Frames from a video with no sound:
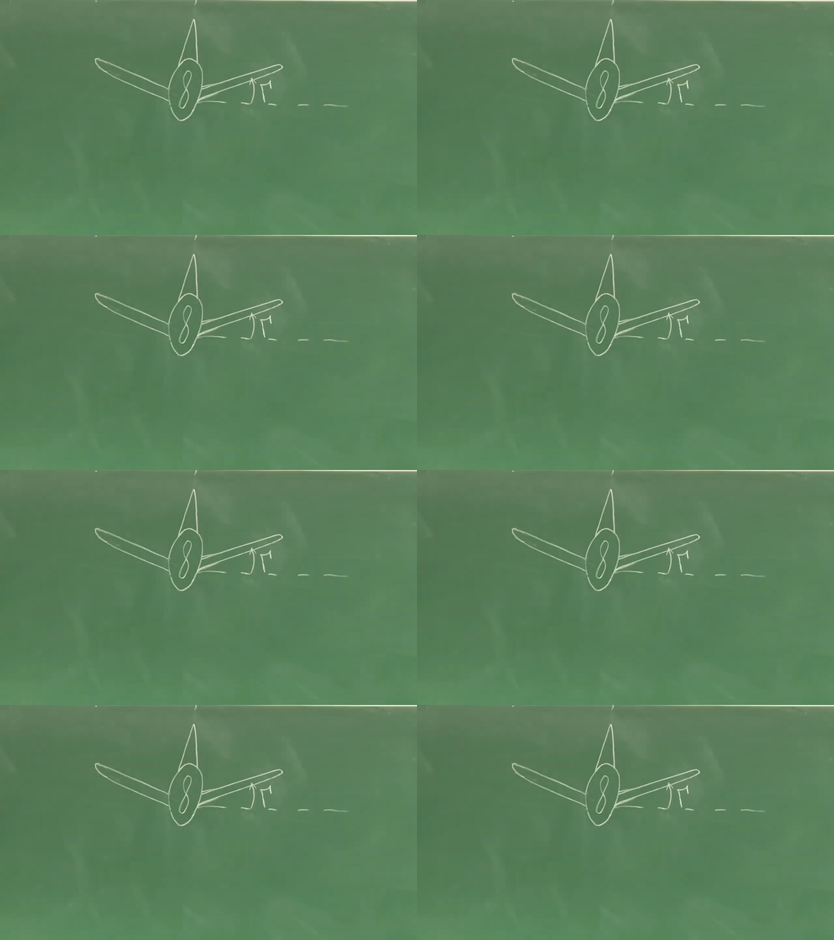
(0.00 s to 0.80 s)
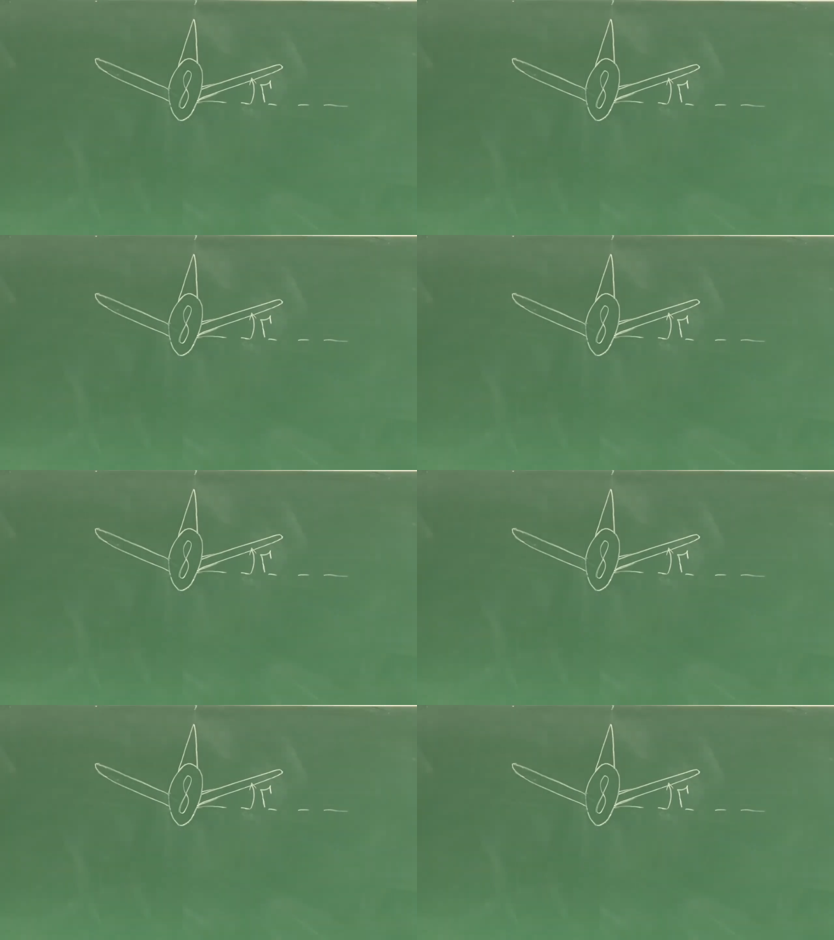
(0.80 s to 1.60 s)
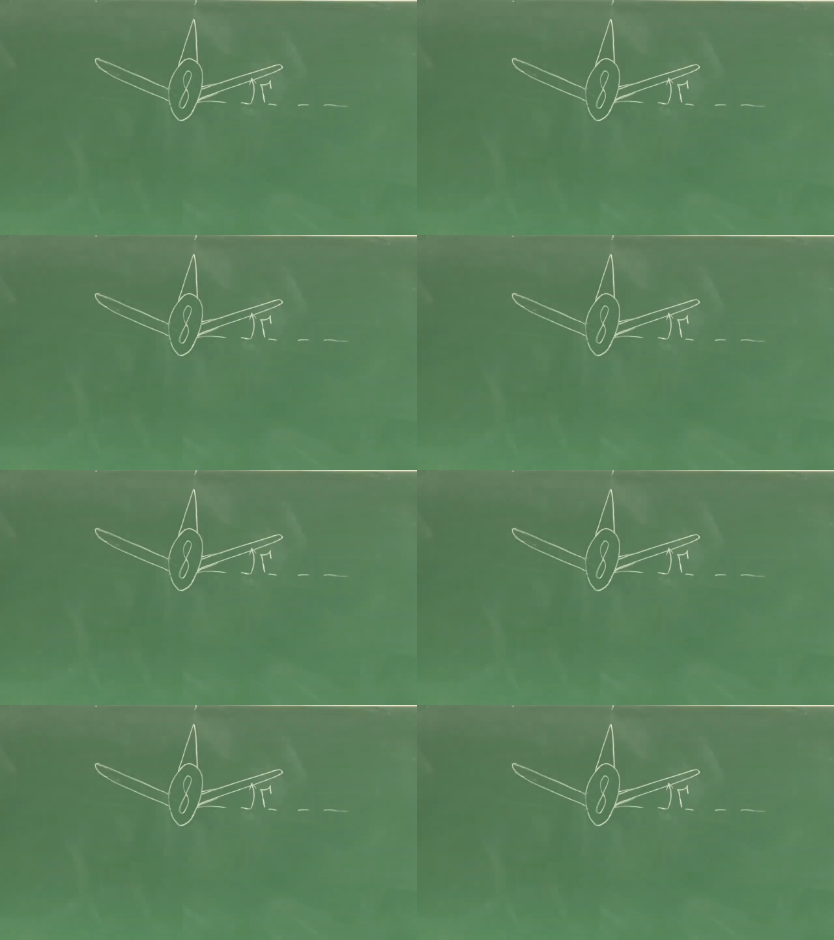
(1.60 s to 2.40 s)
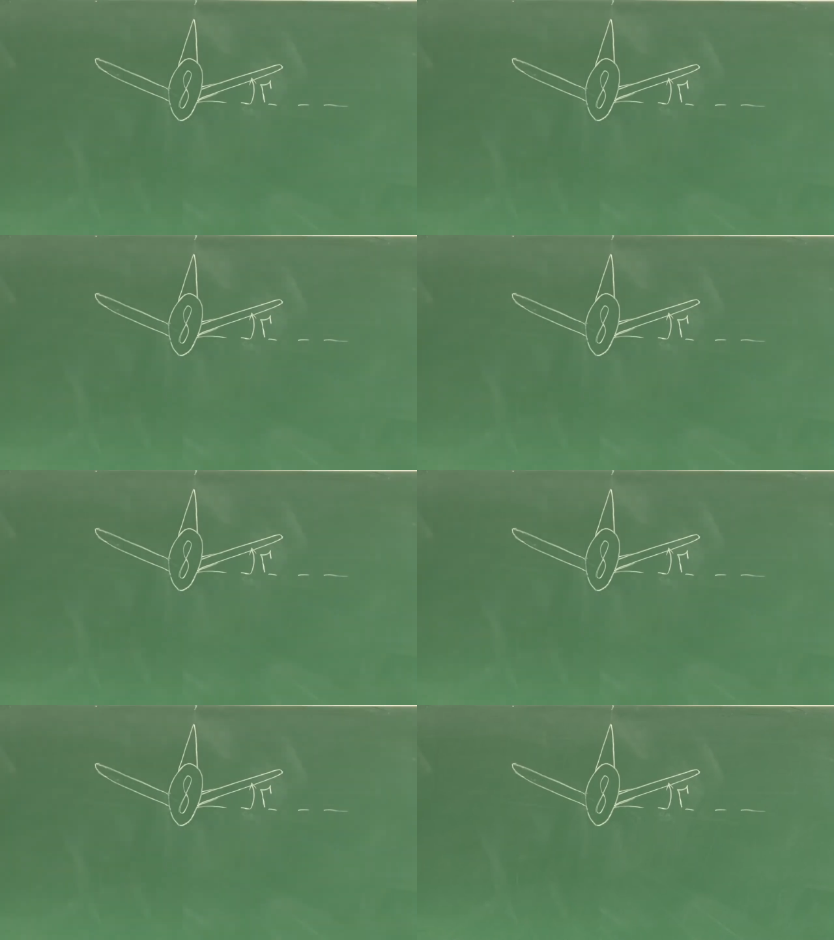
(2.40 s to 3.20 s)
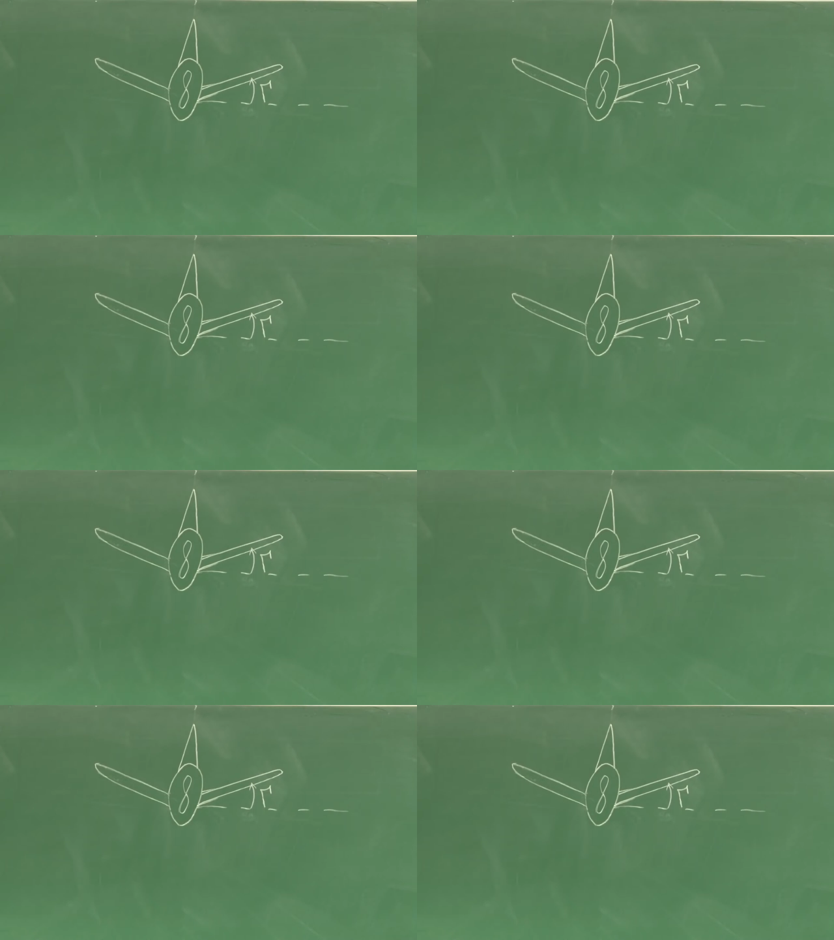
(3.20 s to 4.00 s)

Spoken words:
Nobody's mouth can be seen.